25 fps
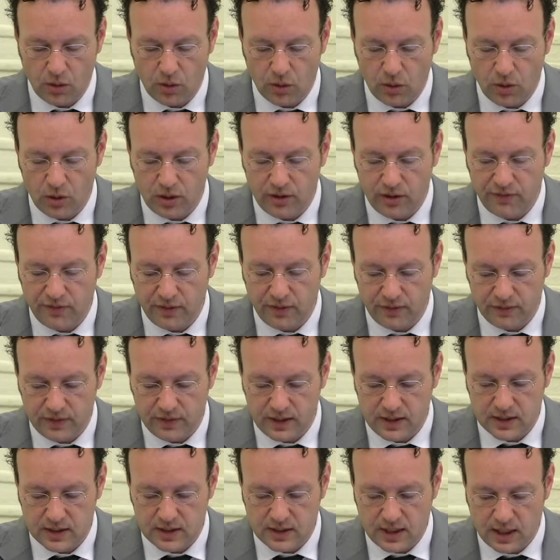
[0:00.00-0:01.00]
or early
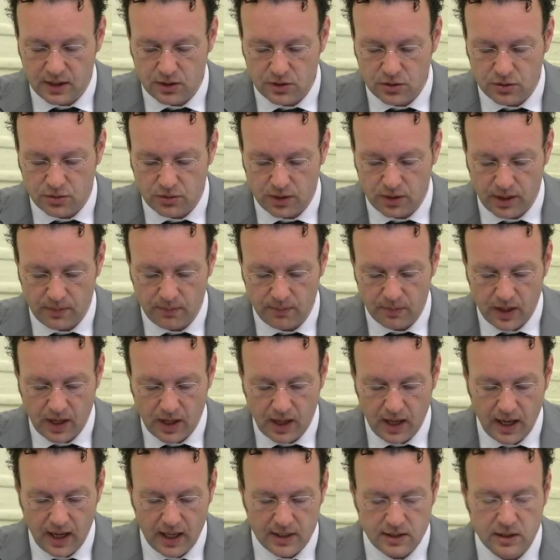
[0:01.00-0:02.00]
15th century,
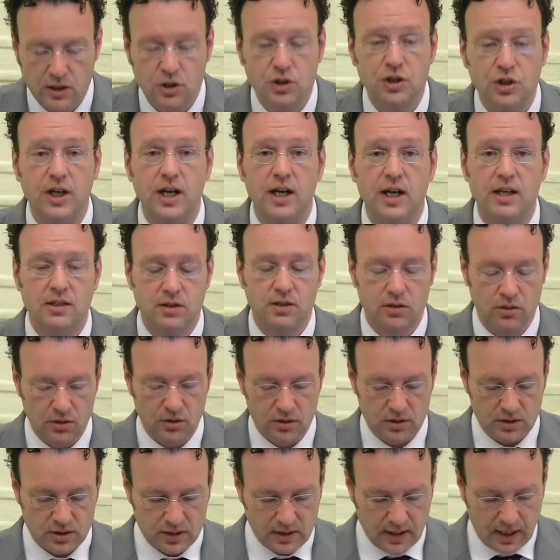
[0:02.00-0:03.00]
as it shares
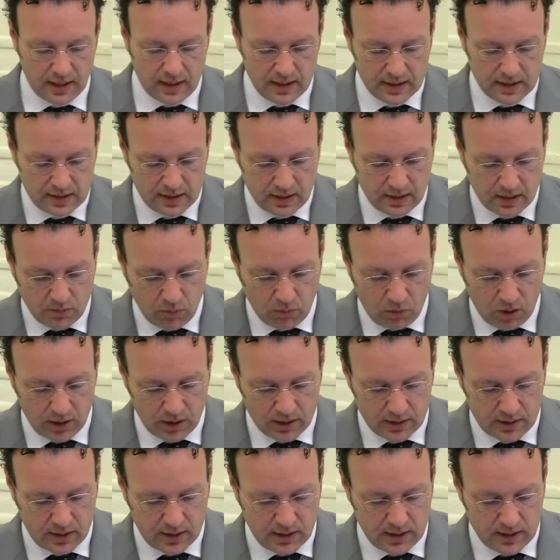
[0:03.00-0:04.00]
certain stylistic
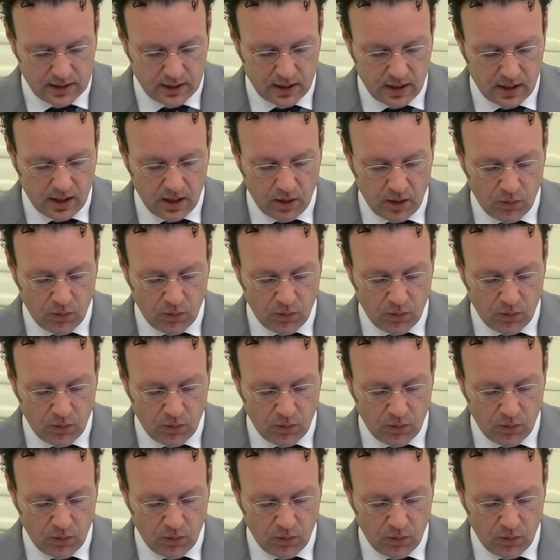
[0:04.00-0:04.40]
qualities